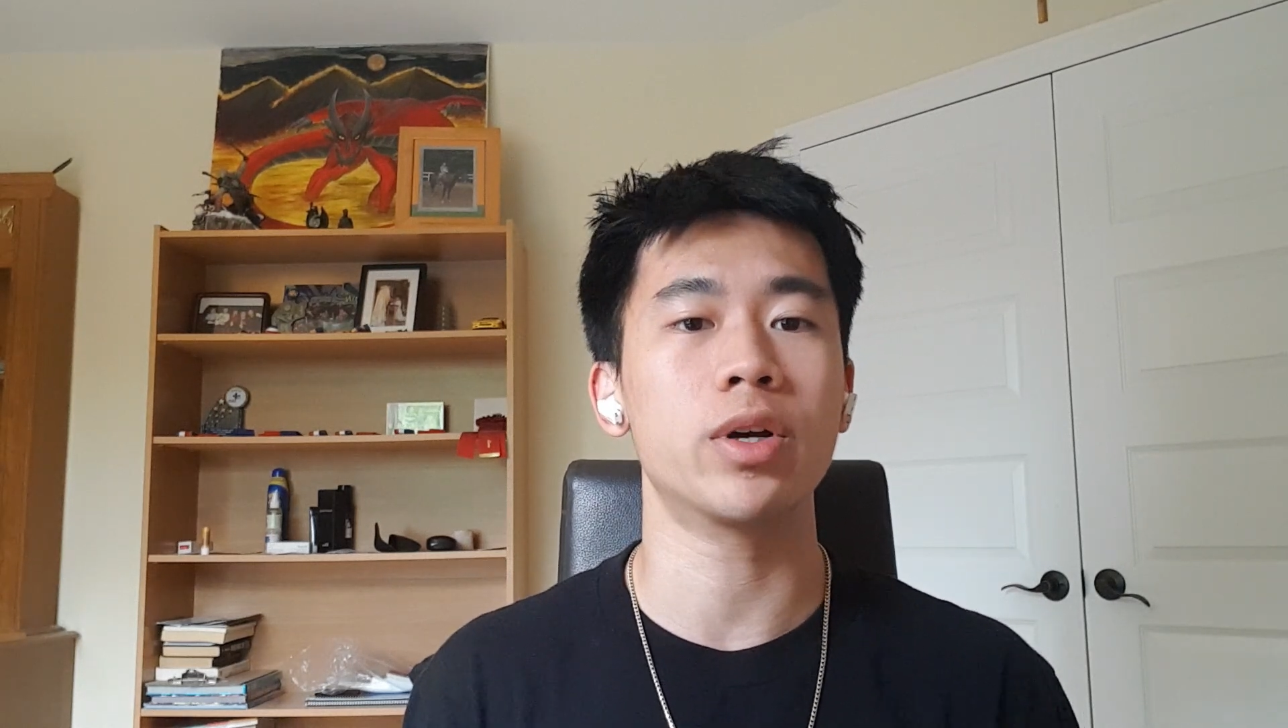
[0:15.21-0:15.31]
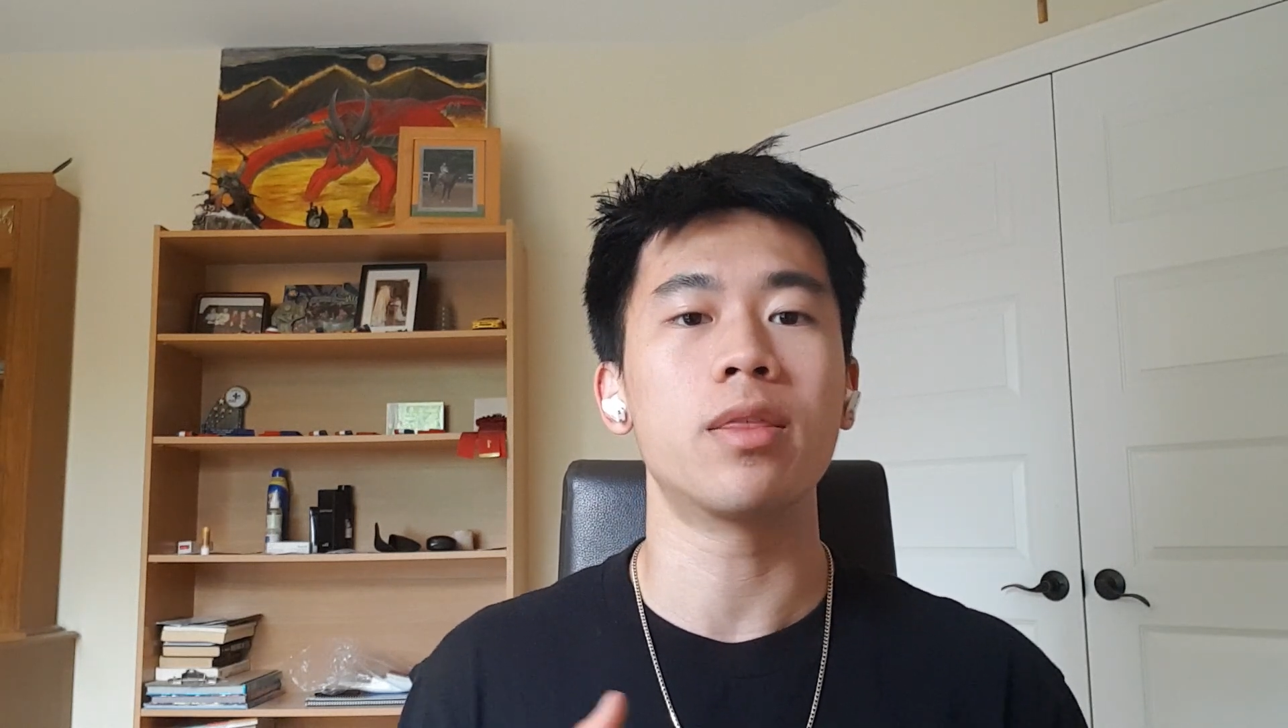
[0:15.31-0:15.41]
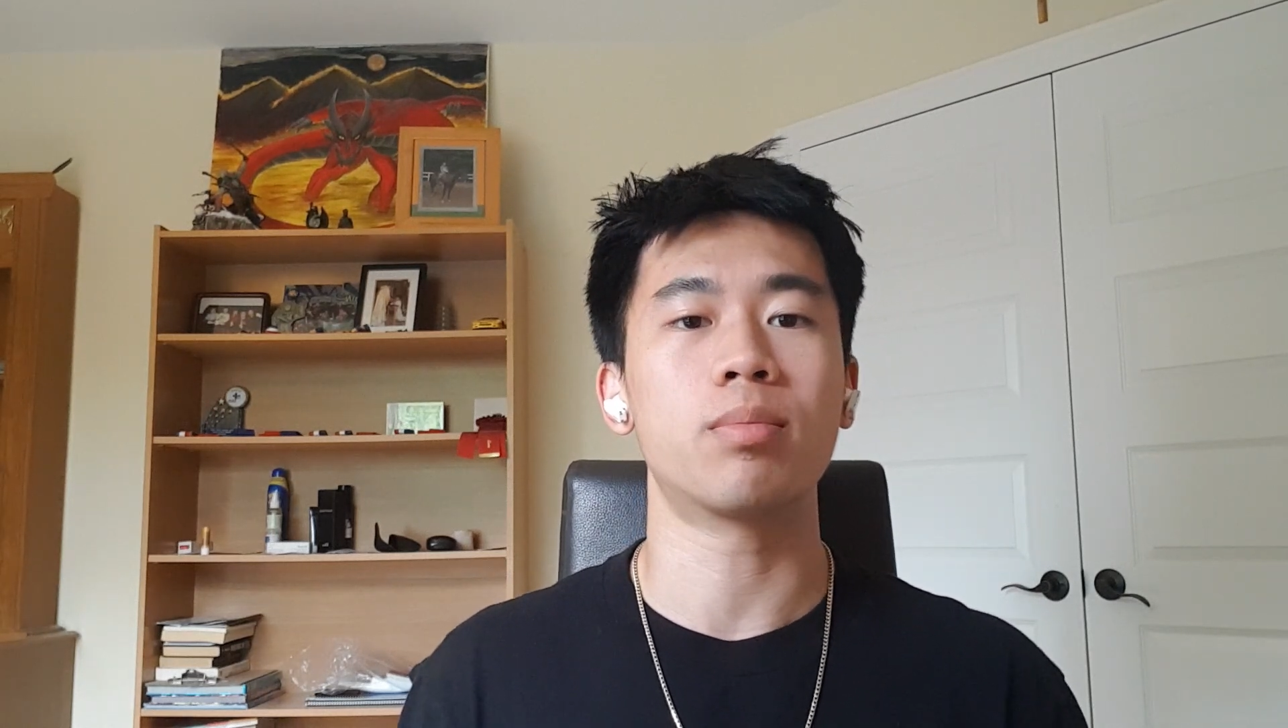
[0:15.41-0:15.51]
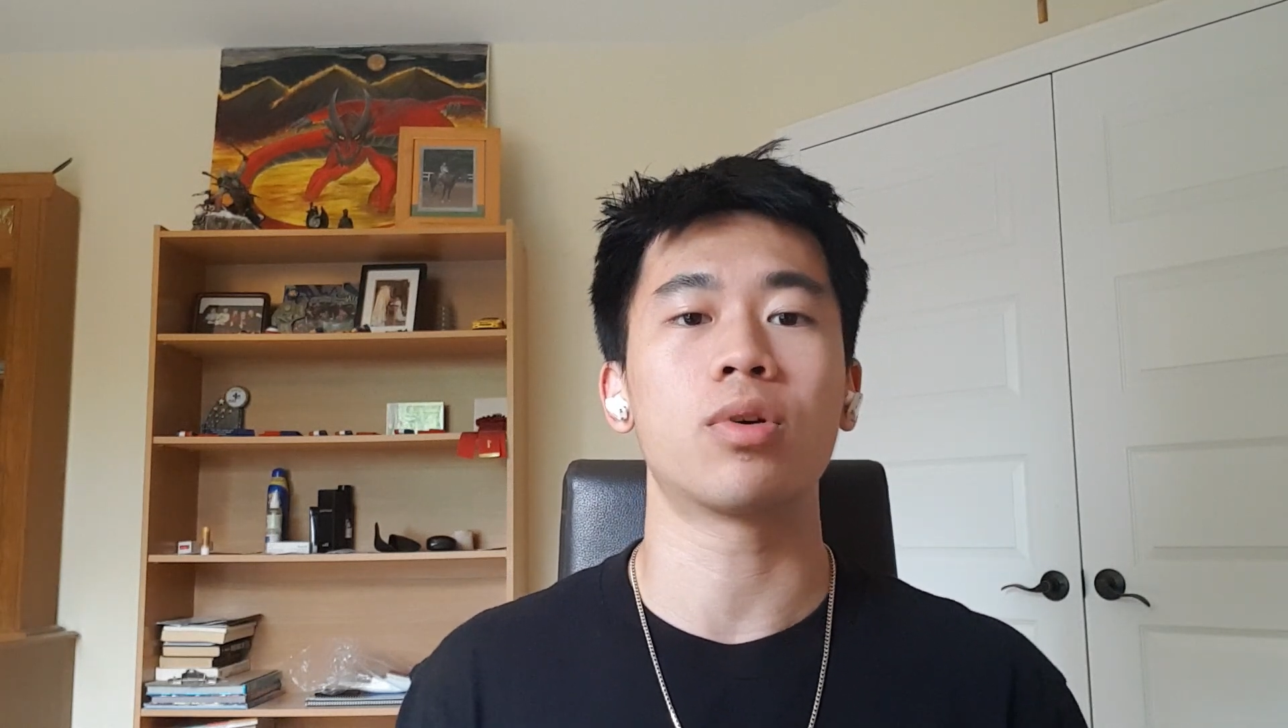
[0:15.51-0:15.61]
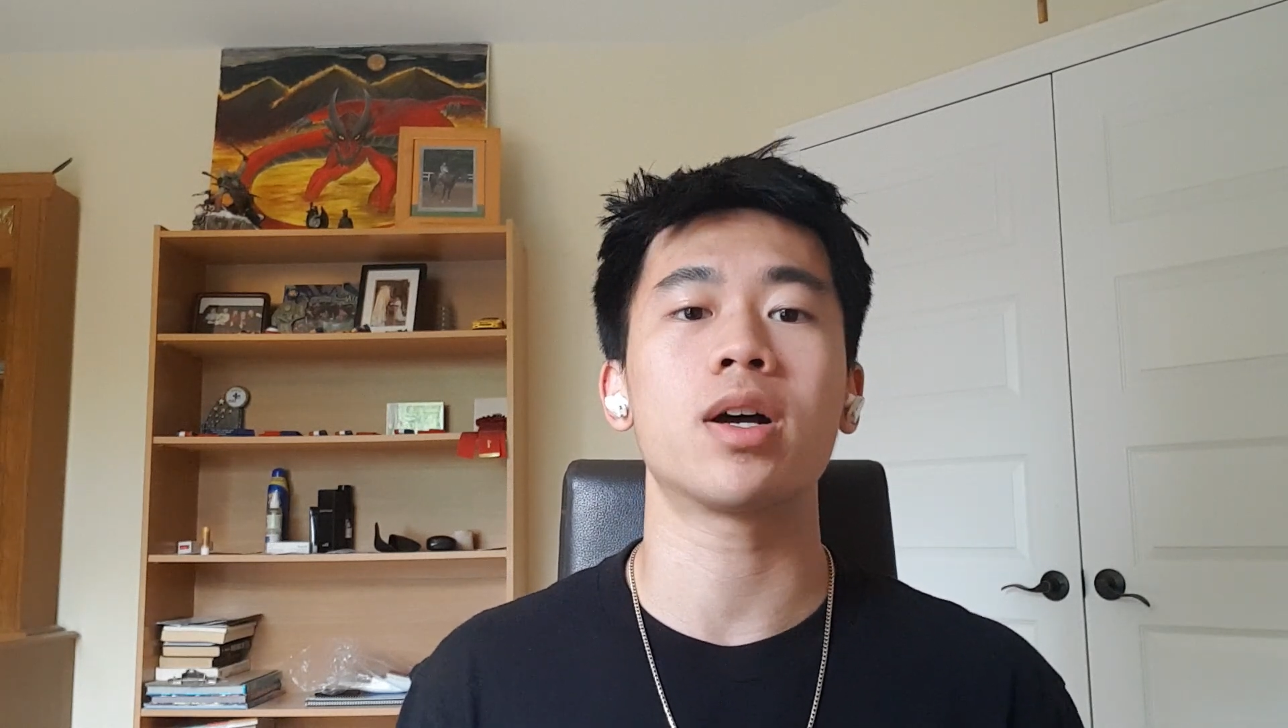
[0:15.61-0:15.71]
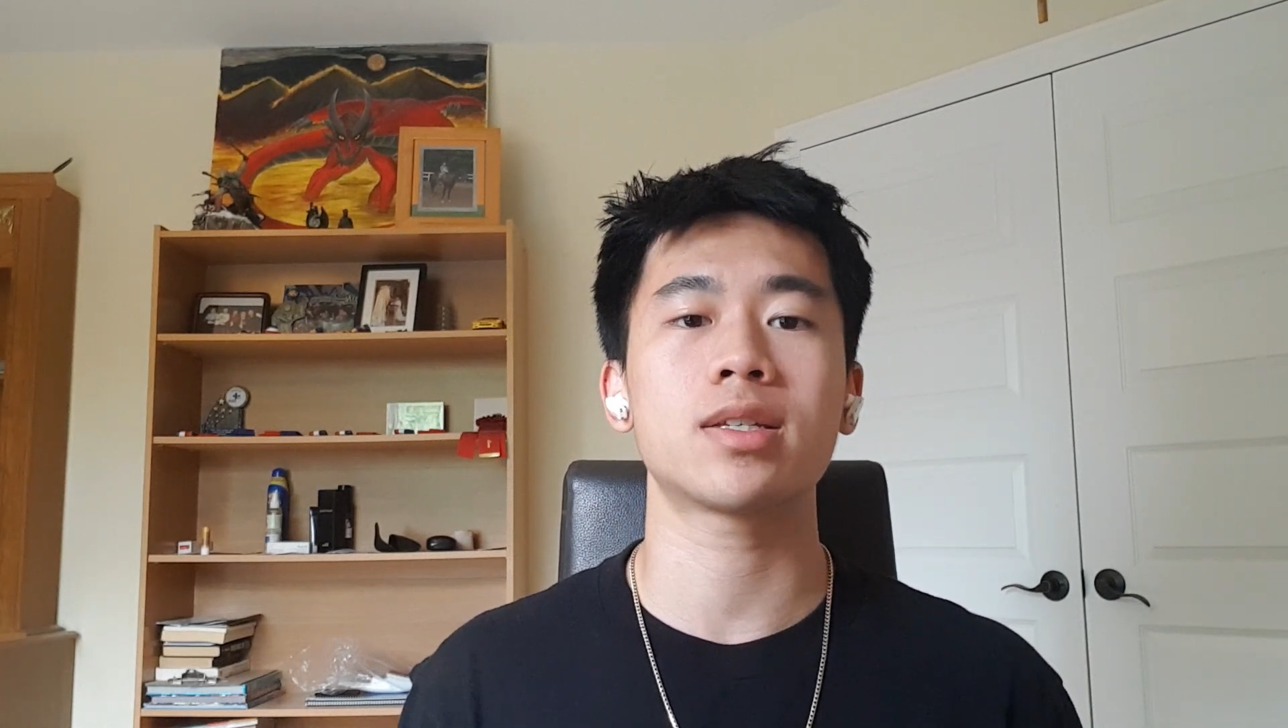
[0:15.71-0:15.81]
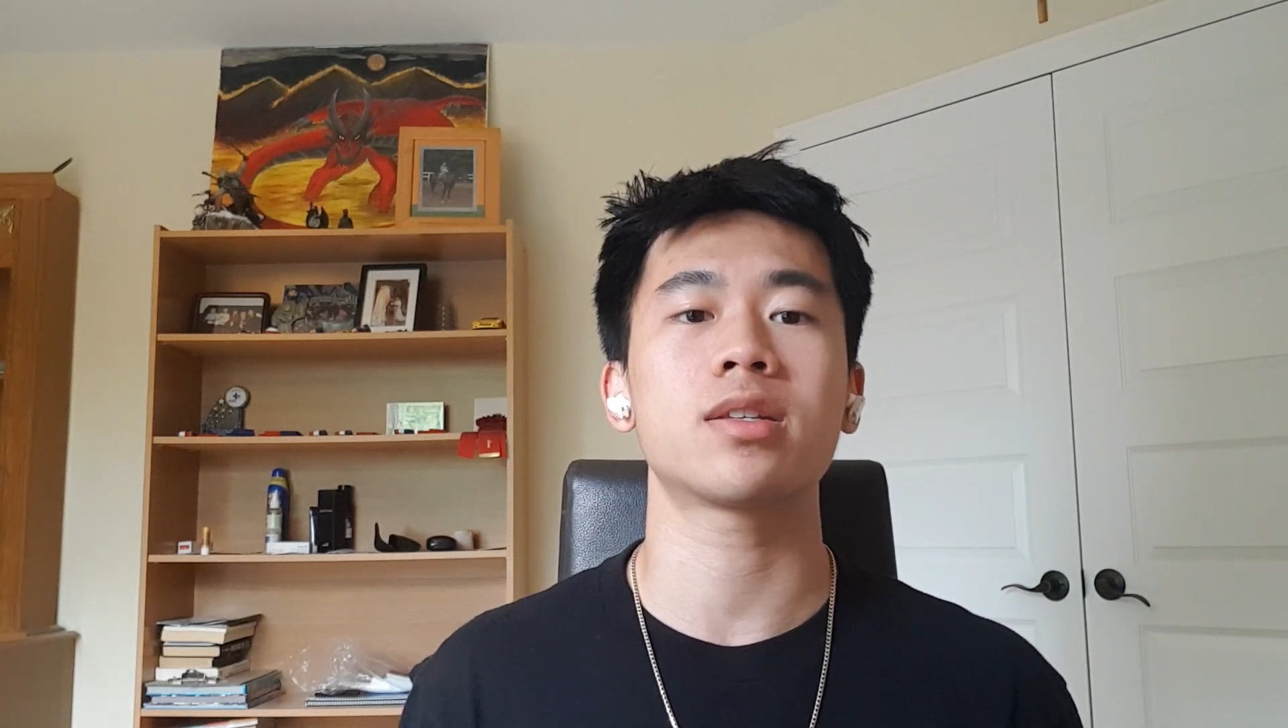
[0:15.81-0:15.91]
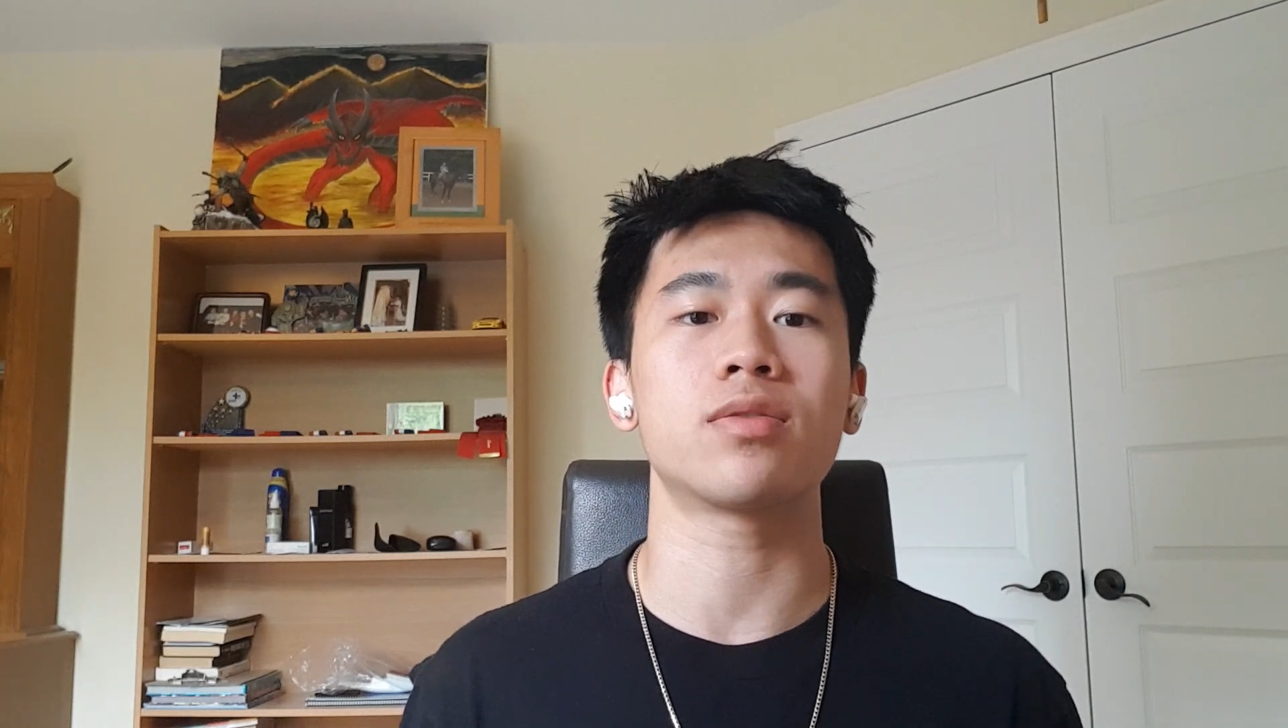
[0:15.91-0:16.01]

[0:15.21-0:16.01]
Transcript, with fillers: what the process